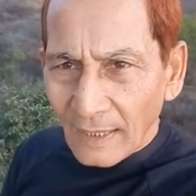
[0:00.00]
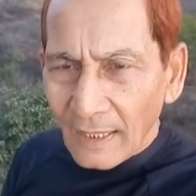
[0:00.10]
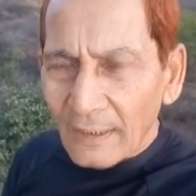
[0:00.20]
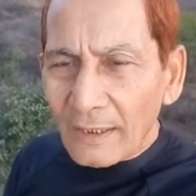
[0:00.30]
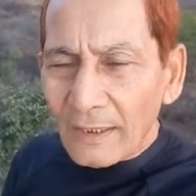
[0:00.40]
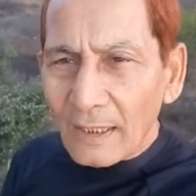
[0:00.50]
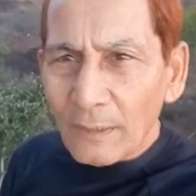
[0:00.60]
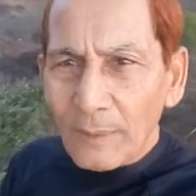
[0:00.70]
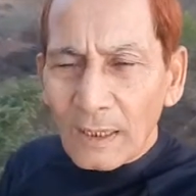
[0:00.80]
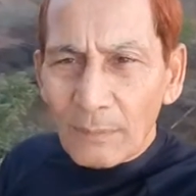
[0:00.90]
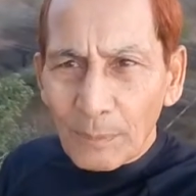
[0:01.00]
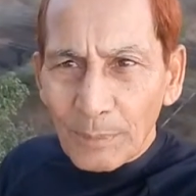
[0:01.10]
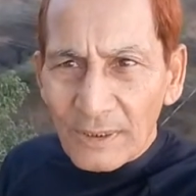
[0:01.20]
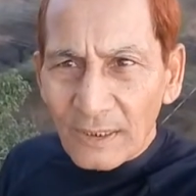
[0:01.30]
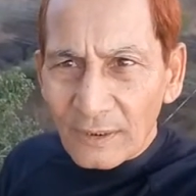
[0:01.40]
and he really became a
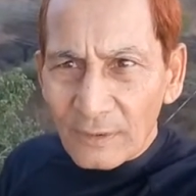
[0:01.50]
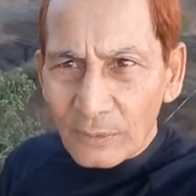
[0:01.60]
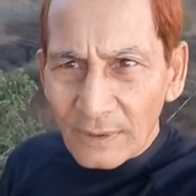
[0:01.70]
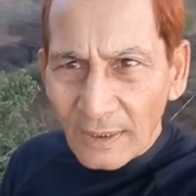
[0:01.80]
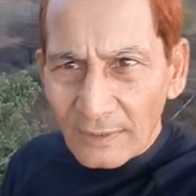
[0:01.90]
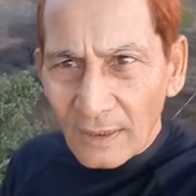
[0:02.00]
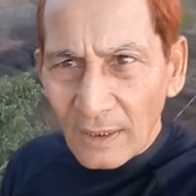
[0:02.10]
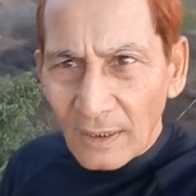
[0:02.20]
business associate.